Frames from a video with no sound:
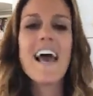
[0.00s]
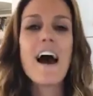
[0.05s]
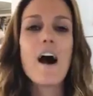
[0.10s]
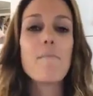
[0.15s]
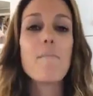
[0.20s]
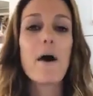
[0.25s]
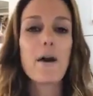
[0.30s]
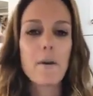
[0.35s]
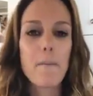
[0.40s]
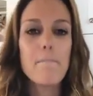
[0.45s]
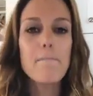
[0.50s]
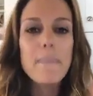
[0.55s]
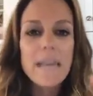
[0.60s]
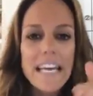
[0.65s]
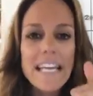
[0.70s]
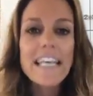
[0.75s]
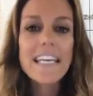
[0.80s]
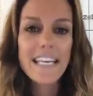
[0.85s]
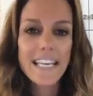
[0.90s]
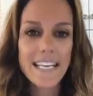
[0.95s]
about a
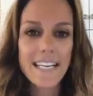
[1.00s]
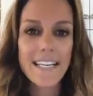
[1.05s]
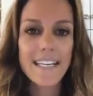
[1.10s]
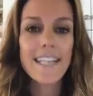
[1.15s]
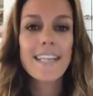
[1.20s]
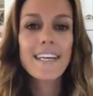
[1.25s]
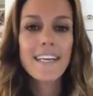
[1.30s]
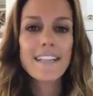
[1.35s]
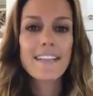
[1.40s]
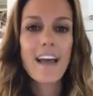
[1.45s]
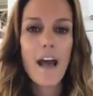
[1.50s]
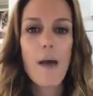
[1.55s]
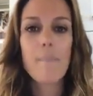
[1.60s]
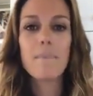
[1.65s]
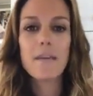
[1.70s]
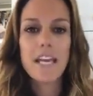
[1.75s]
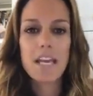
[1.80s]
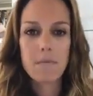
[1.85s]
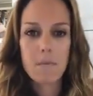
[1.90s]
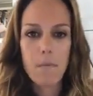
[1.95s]
mannequin that
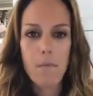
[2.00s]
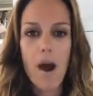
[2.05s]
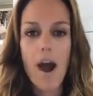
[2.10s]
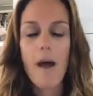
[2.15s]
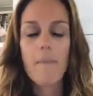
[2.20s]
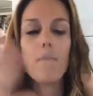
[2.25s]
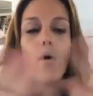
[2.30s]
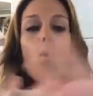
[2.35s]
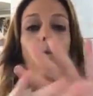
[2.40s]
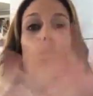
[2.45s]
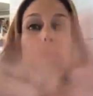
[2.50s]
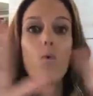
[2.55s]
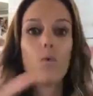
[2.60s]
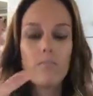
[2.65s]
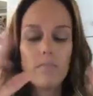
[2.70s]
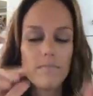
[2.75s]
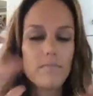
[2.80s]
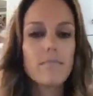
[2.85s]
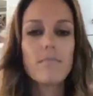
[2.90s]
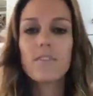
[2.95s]
became a mom.
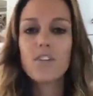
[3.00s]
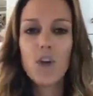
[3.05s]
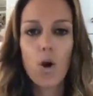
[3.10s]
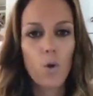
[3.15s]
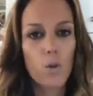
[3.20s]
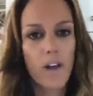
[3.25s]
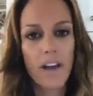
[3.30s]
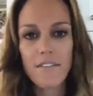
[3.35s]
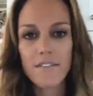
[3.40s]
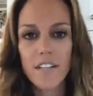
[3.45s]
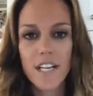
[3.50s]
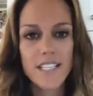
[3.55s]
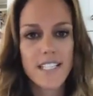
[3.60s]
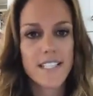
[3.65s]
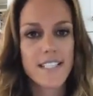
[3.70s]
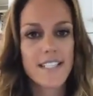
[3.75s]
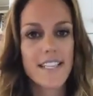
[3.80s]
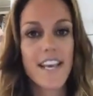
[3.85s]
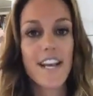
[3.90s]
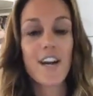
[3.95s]
No life
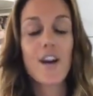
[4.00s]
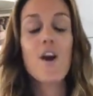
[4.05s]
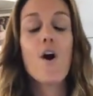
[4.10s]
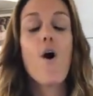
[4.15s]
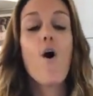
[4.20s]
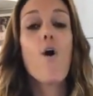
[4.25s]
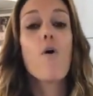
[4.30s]
lessons there.